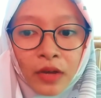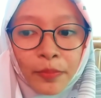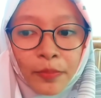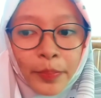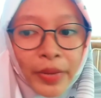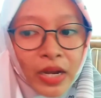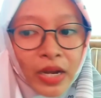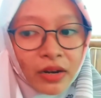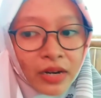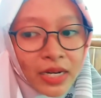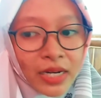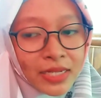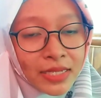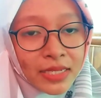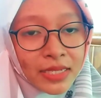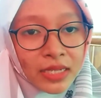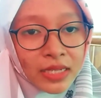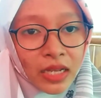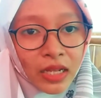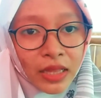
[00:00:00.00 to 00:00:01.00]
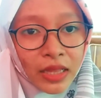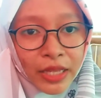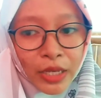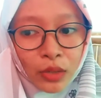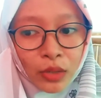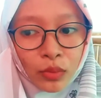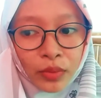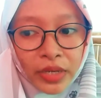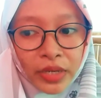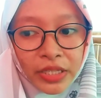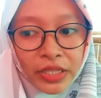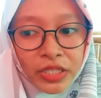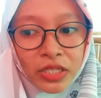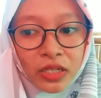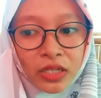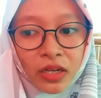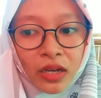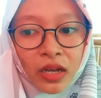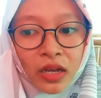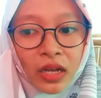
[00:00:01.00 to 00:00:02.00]
parents'
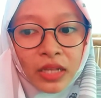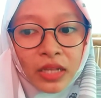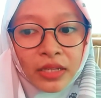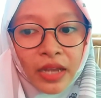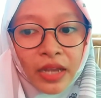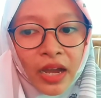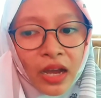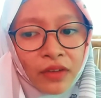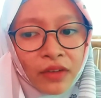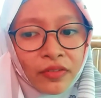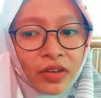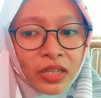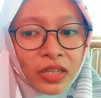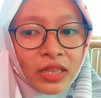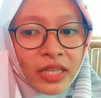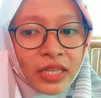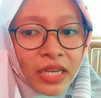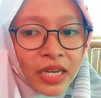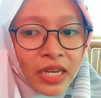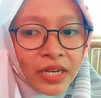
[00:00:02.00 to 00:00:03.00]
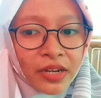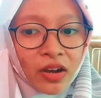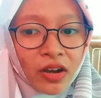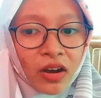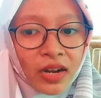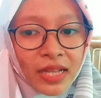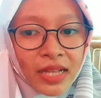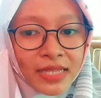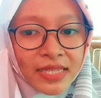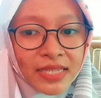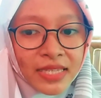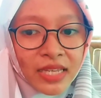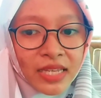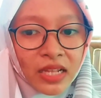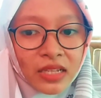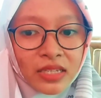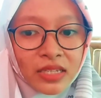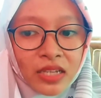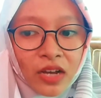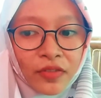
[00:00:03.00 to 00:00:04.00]
language, they have only the oral
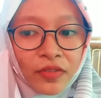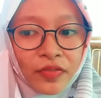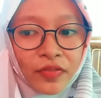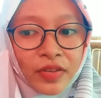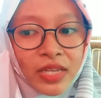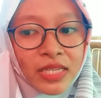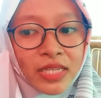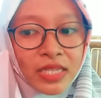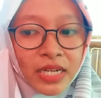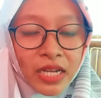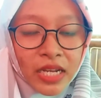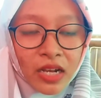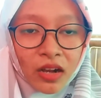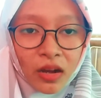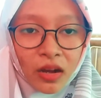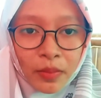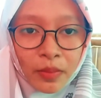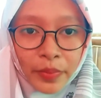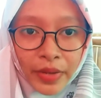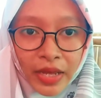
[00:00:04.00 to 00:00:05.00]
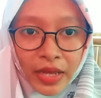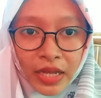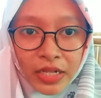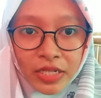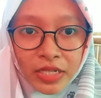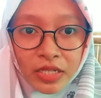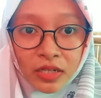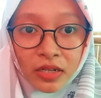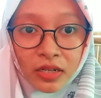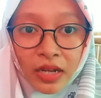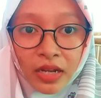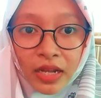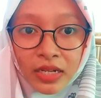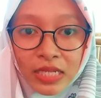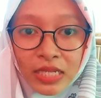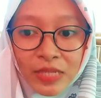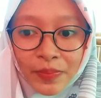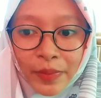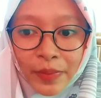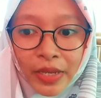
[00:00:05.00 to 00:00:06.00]
skills of listening comprehension
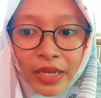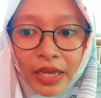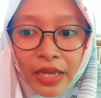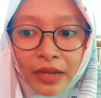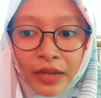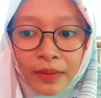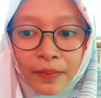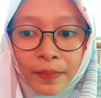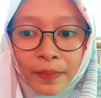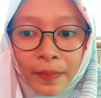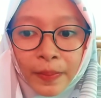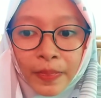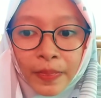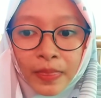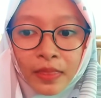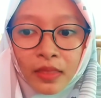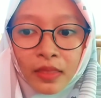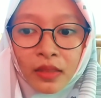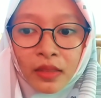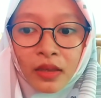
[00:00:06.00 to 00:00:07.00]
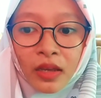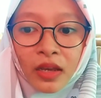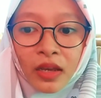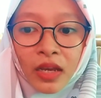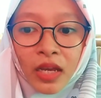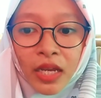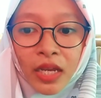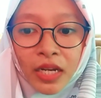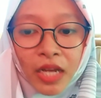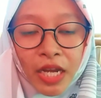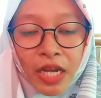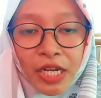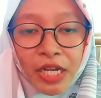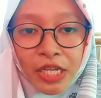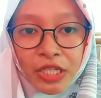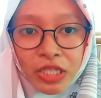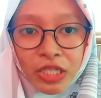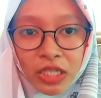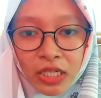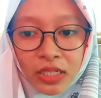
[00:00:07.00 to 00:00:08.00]
and speaking. In
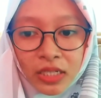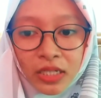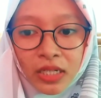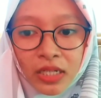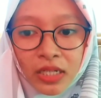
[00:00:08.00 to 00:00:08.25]
addition,